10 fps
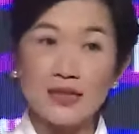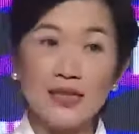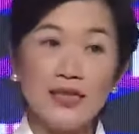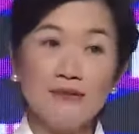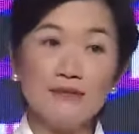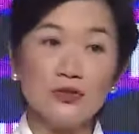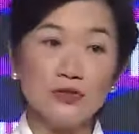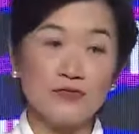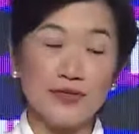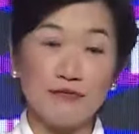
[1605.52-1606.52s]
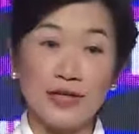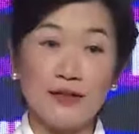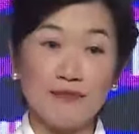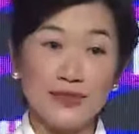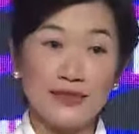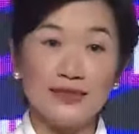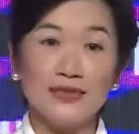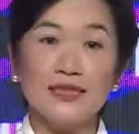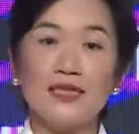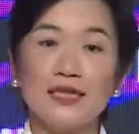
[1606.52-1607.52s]
um, sort of environment,
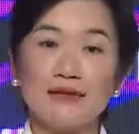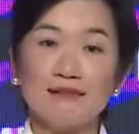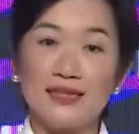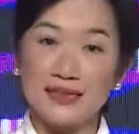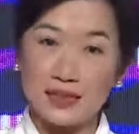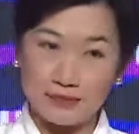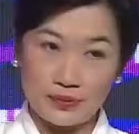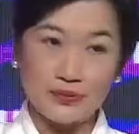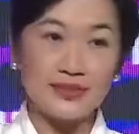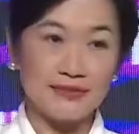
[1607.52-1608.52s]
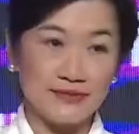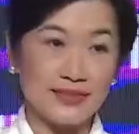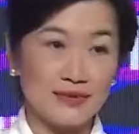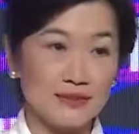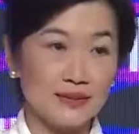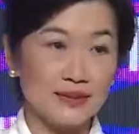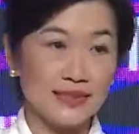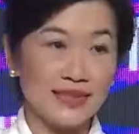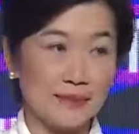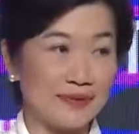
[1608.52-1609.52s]
um, that the compute is available
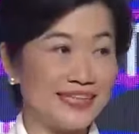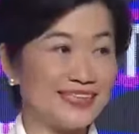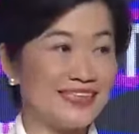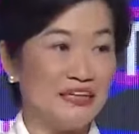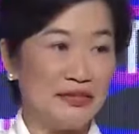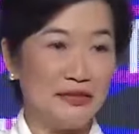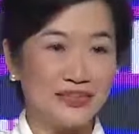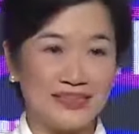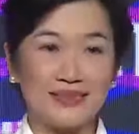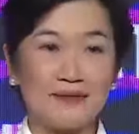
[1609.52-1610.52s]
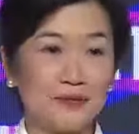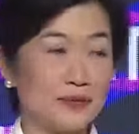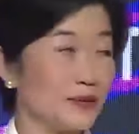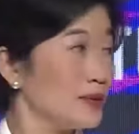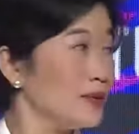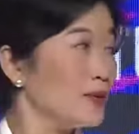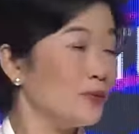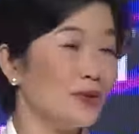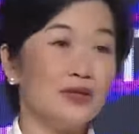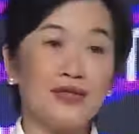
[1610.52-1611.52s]
at a place near Singapore
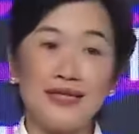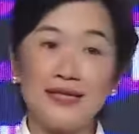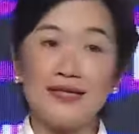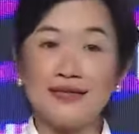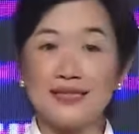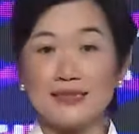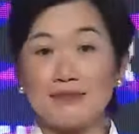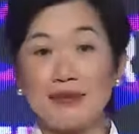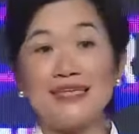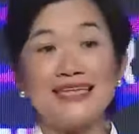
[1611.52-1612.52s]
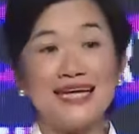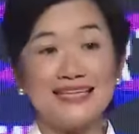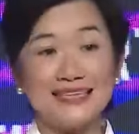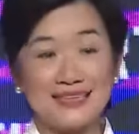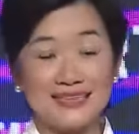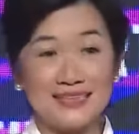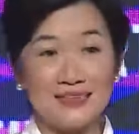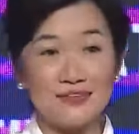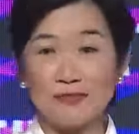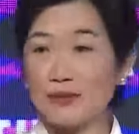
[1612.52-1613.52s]
where data that is maybe less
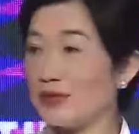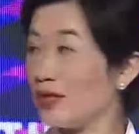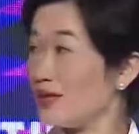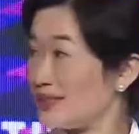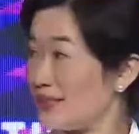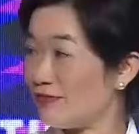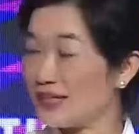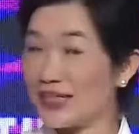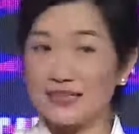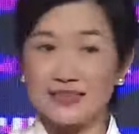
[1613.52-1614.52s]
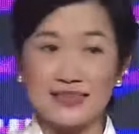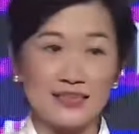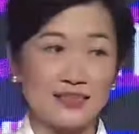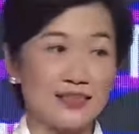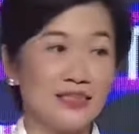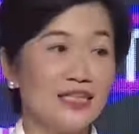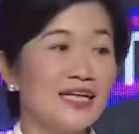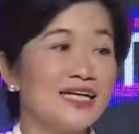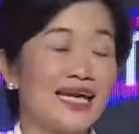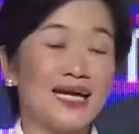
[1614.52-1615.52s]
sensitive, maybe not, say, financial sector,
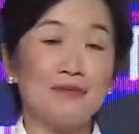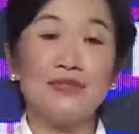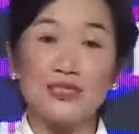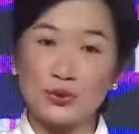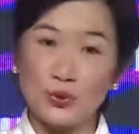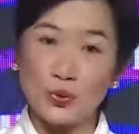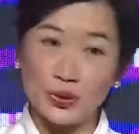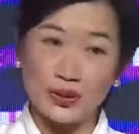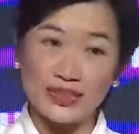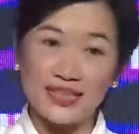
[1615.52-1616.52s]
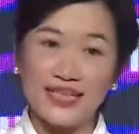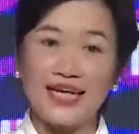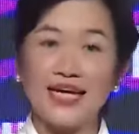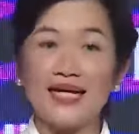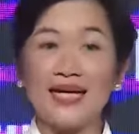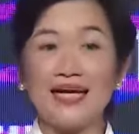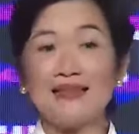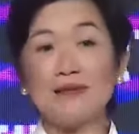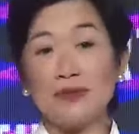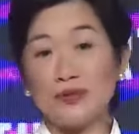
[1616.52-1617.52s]
can be stored uh, and
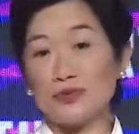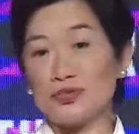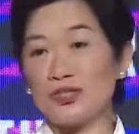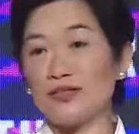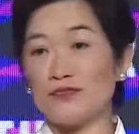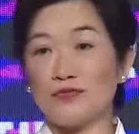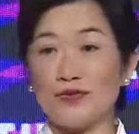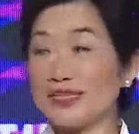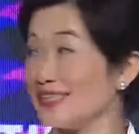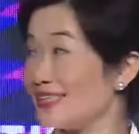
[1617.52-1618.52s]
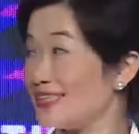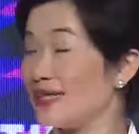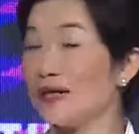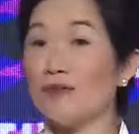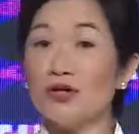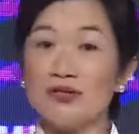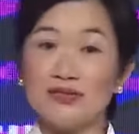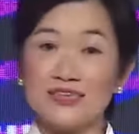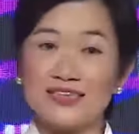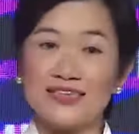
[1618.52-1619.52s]
then be used to inference uh,
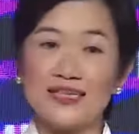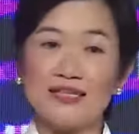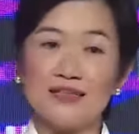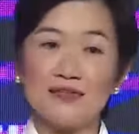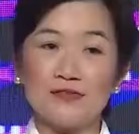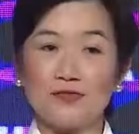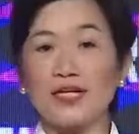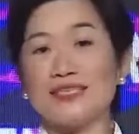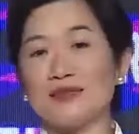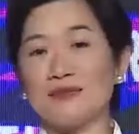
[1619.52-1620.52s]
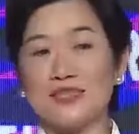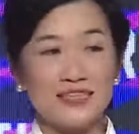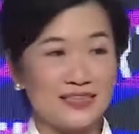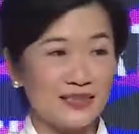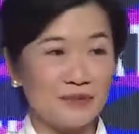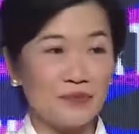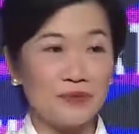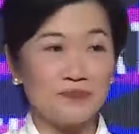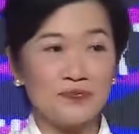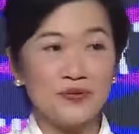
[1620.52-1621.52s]
models uh, for customers in Singapore.
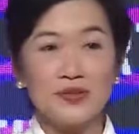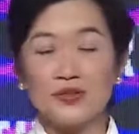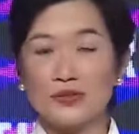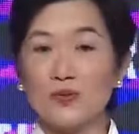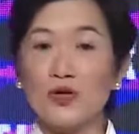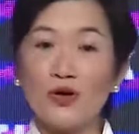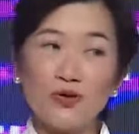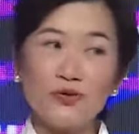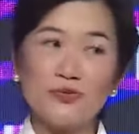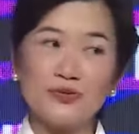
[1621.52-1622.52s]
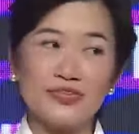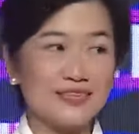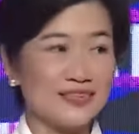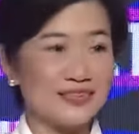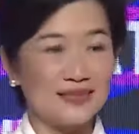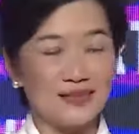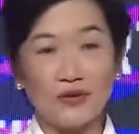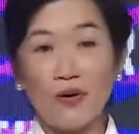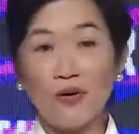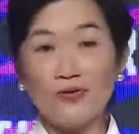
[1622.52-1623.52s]
So on all those and on
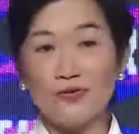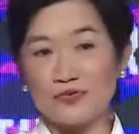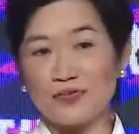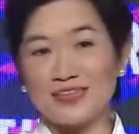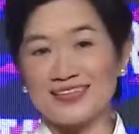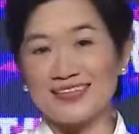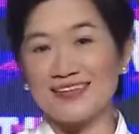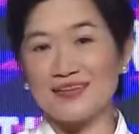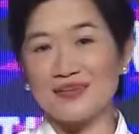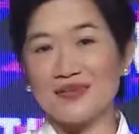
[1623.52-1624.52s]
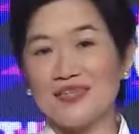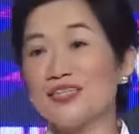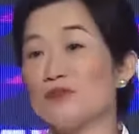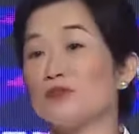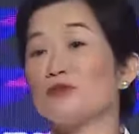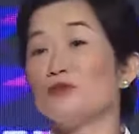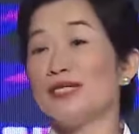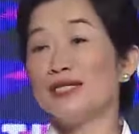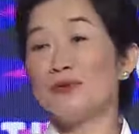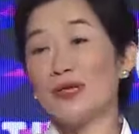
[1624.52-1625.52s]
all those fronts, I think Singapore is
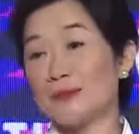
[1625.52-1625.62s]
really well